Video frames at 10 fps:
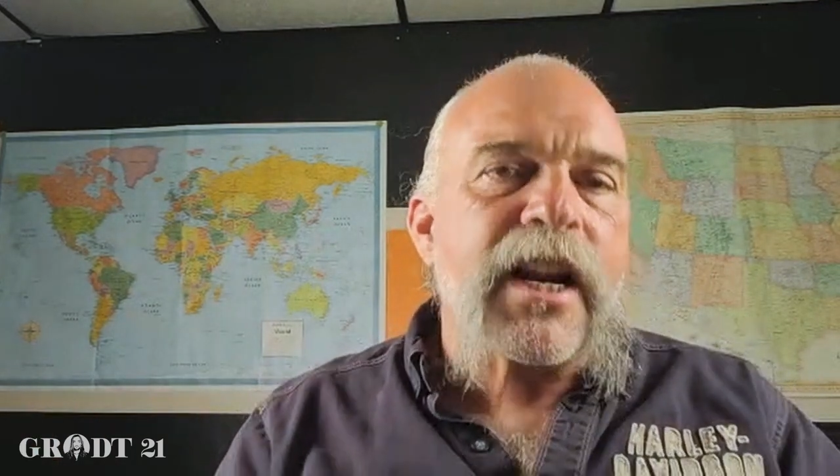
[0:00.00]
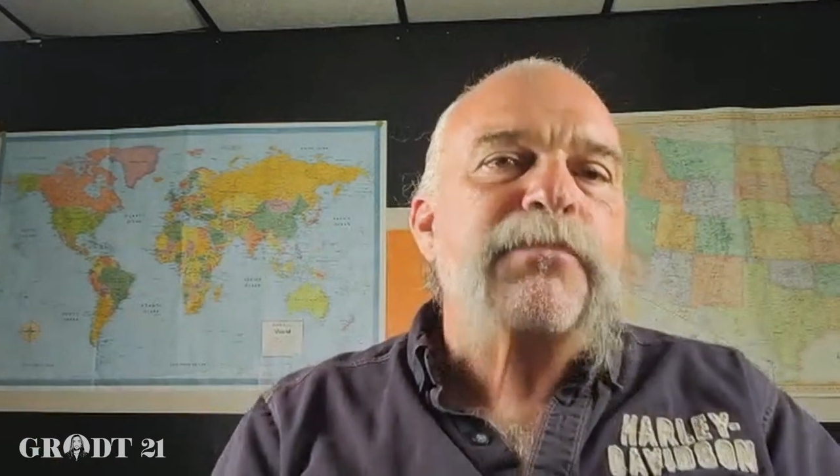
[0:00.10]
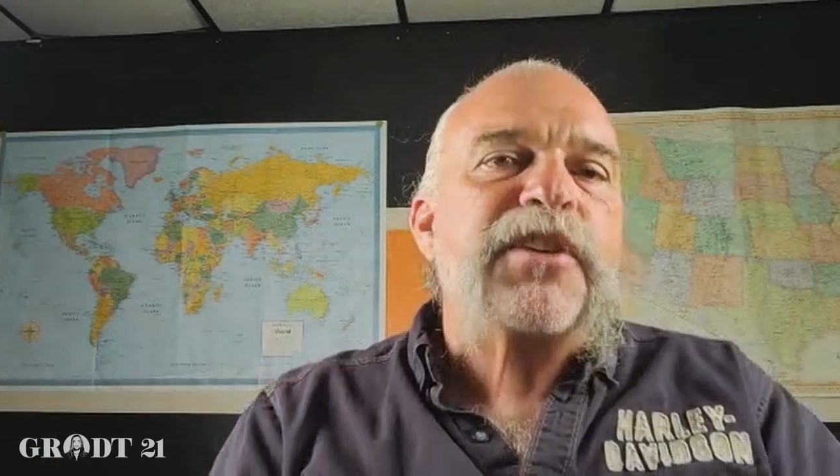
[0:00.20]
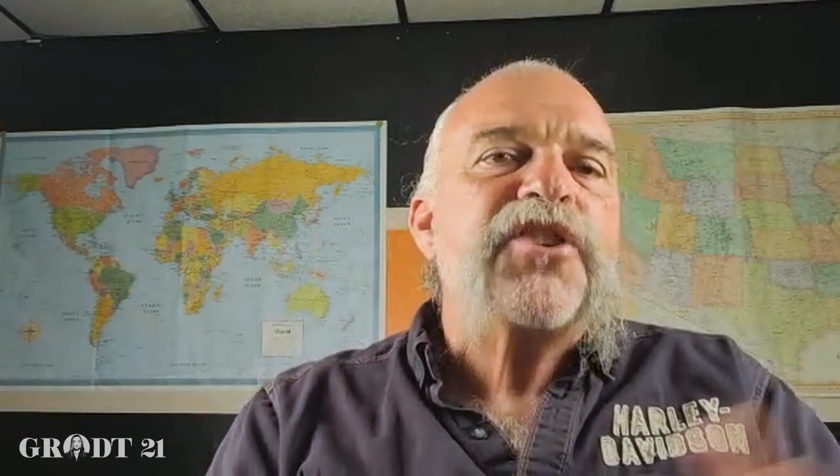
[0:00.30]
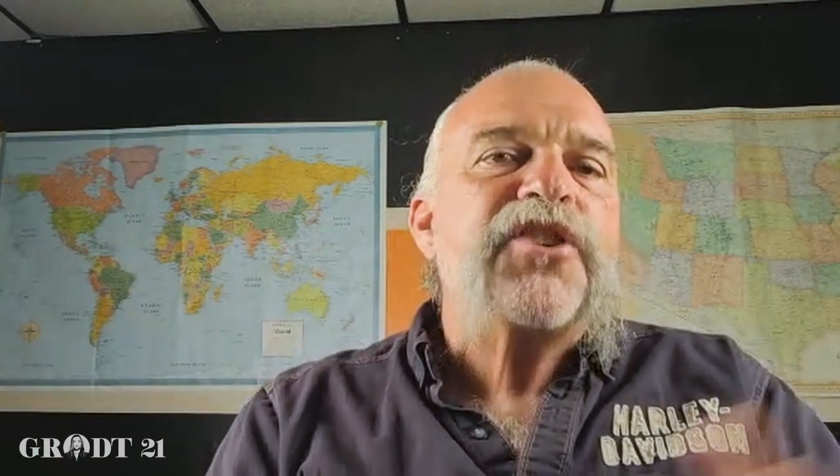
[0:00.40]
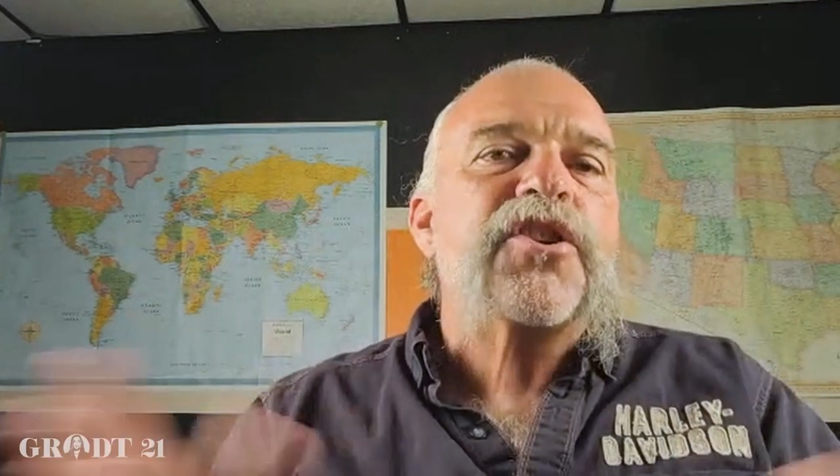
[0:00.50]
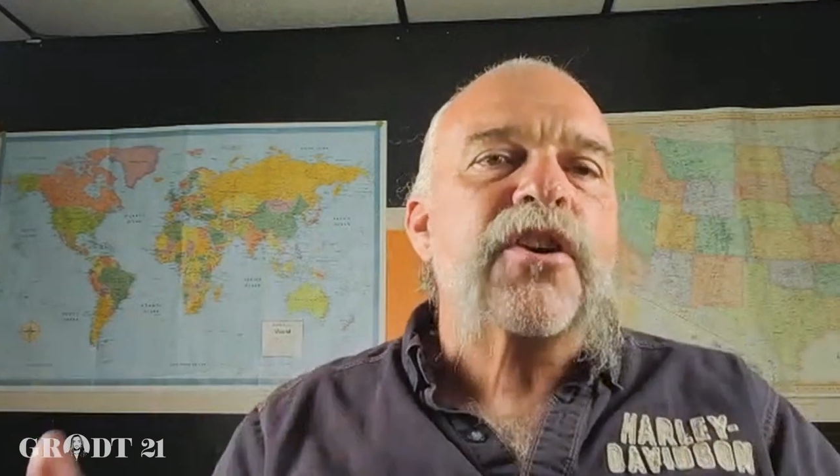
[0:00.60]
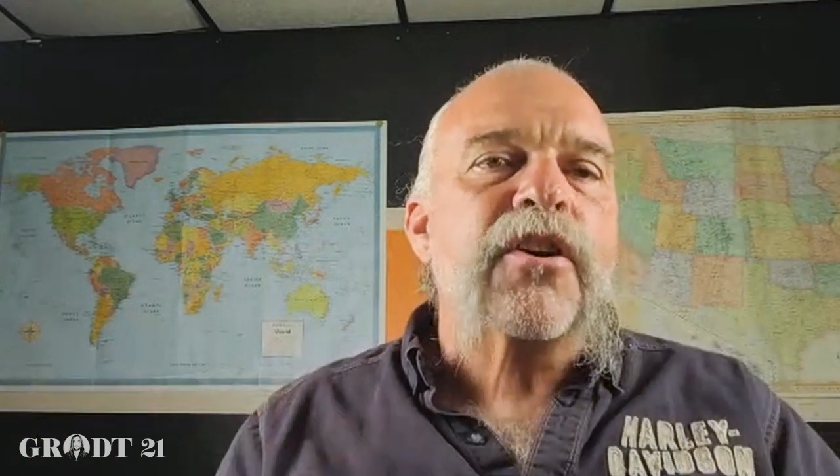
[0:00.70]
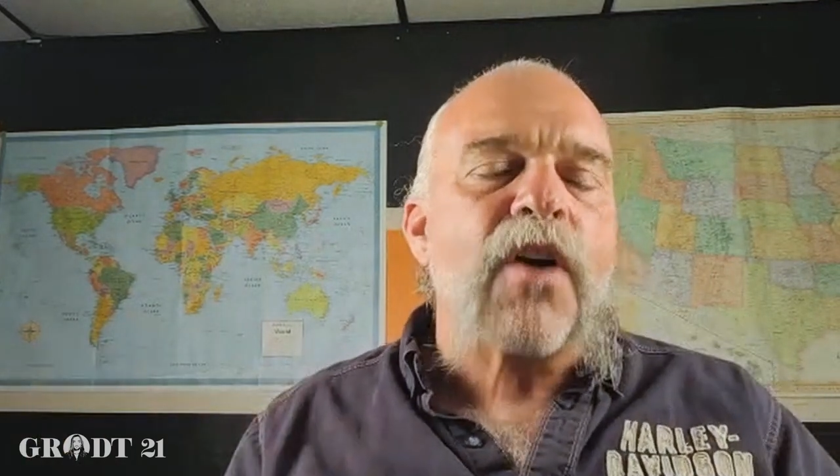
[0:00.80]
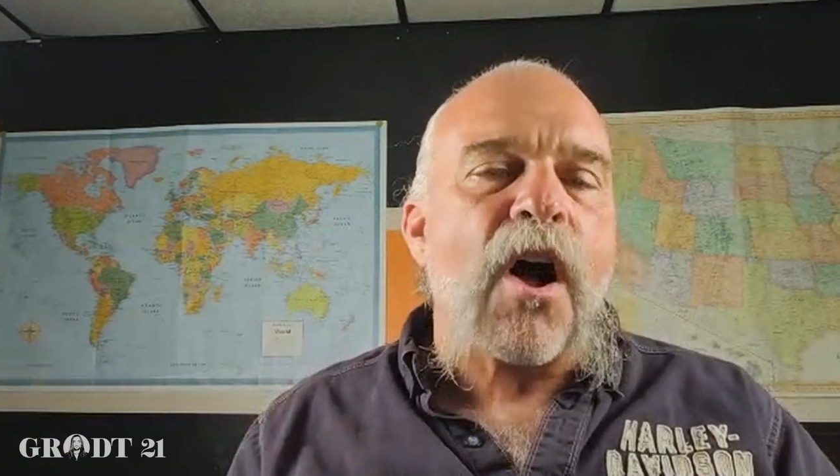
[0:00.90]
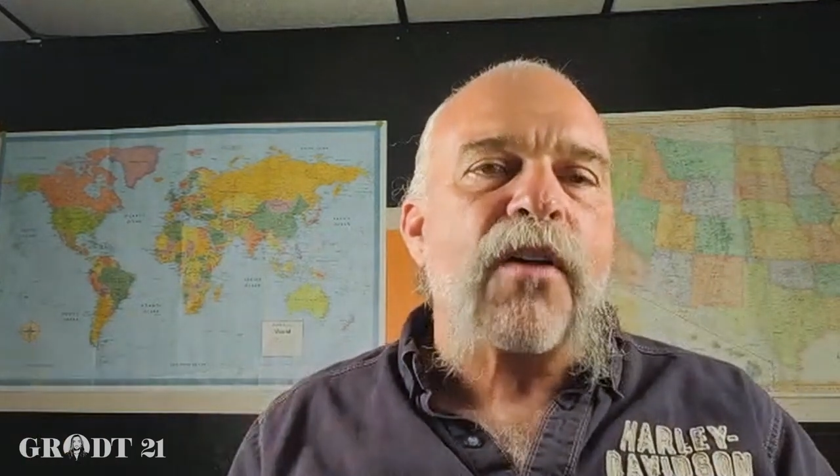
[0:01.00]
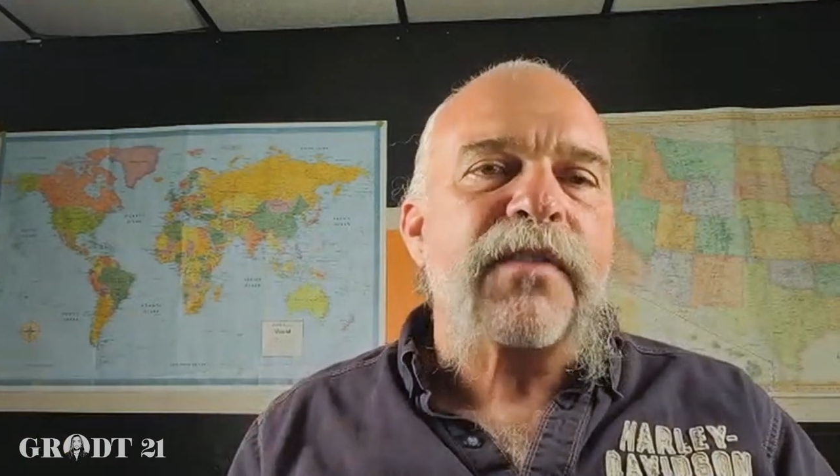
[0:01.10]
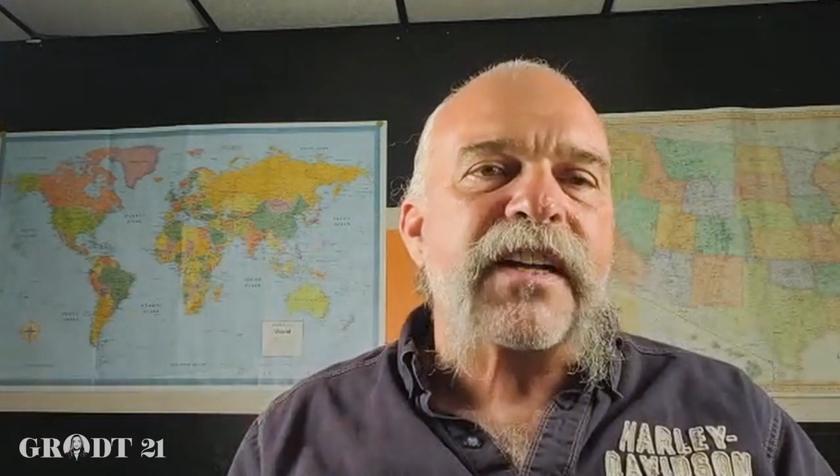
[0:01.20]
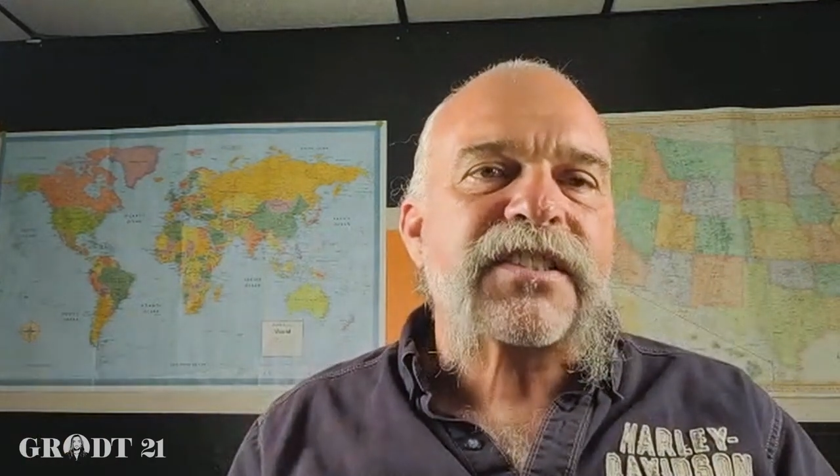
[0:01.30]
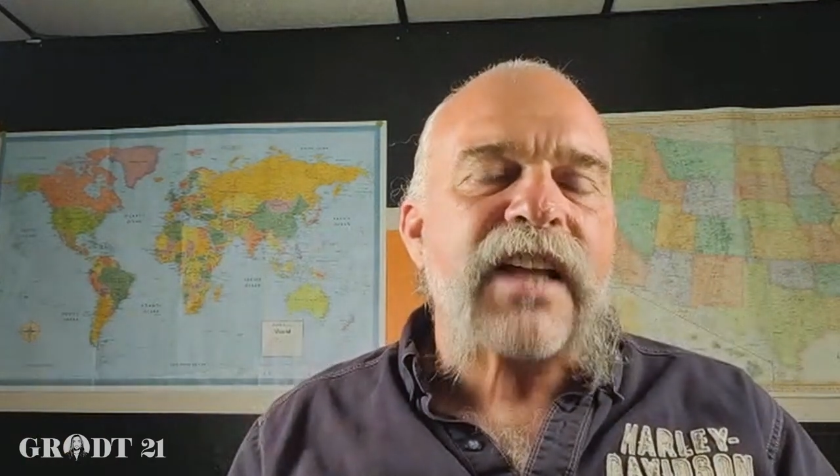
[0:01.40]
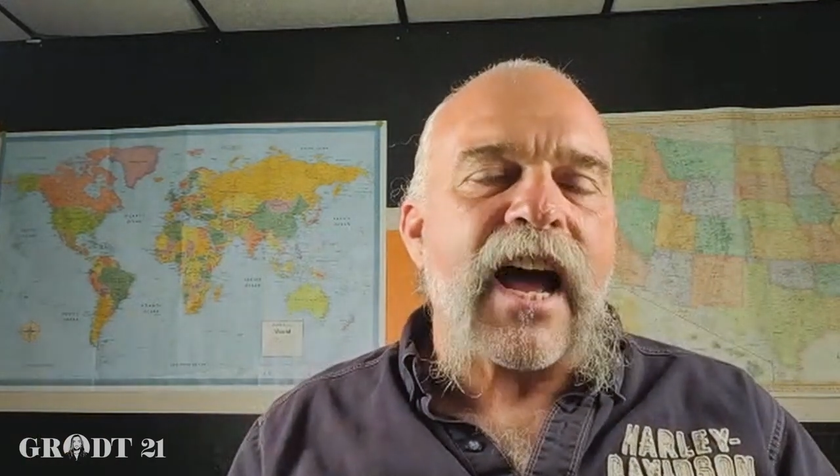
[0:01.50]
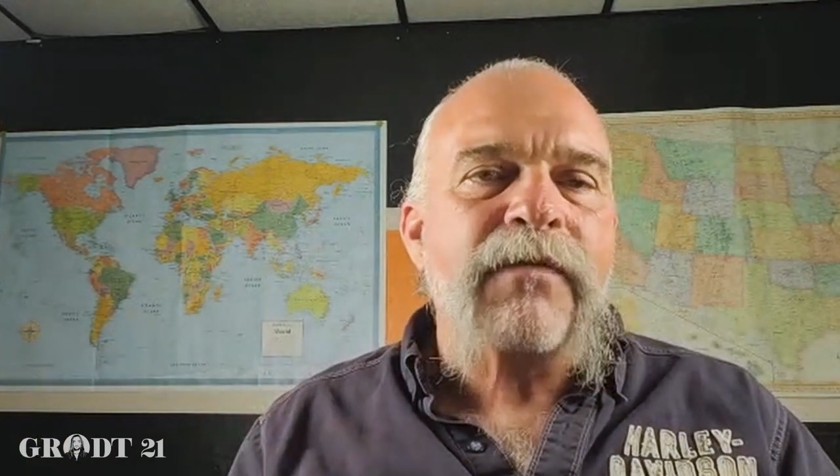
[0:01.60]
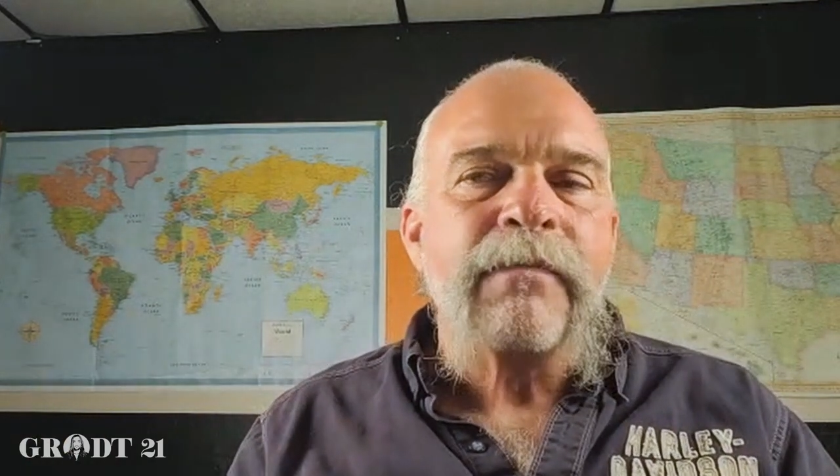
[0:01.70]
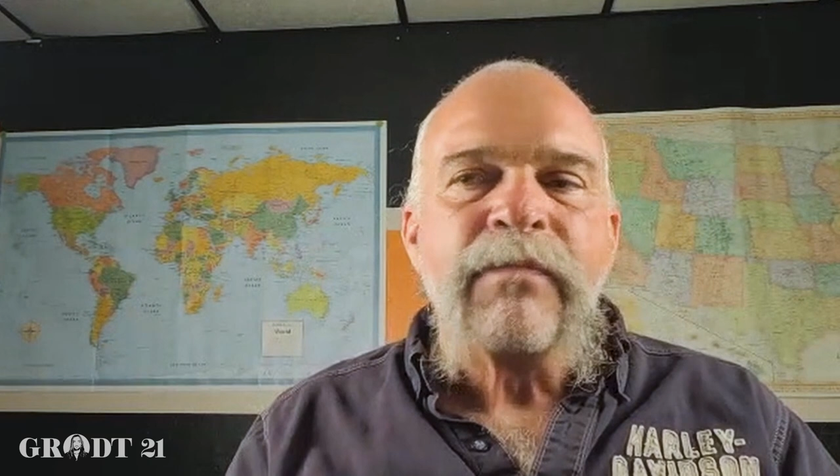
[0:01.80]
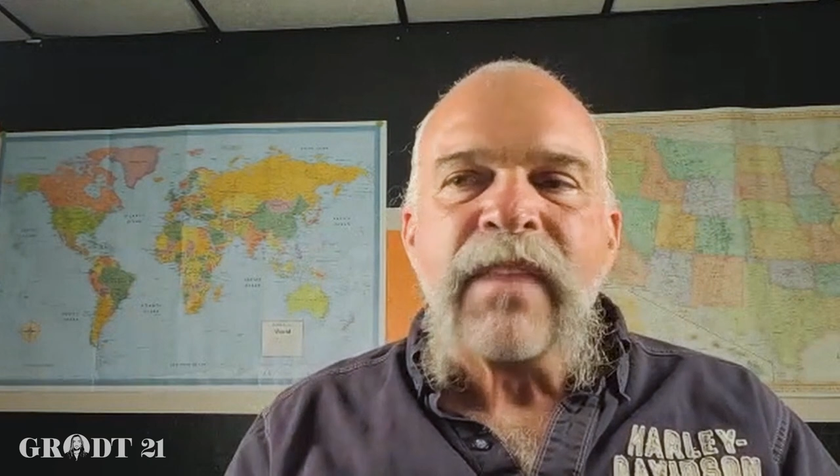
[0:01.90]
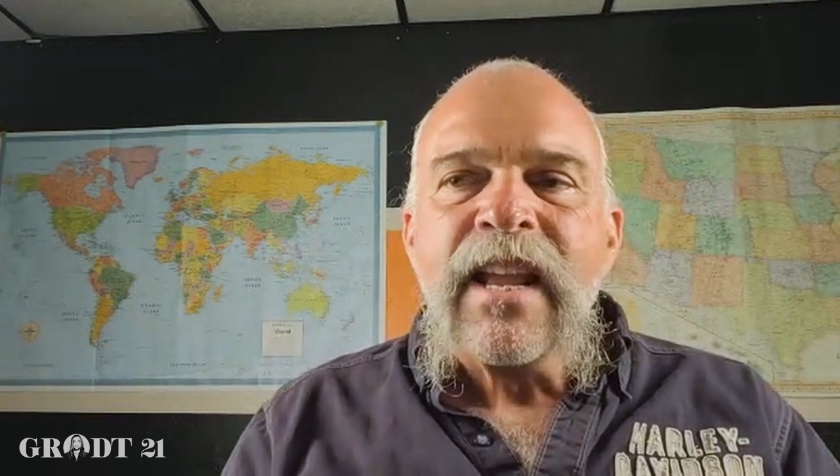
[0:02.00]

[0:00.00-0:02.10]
and I'm teaching her all this stuff.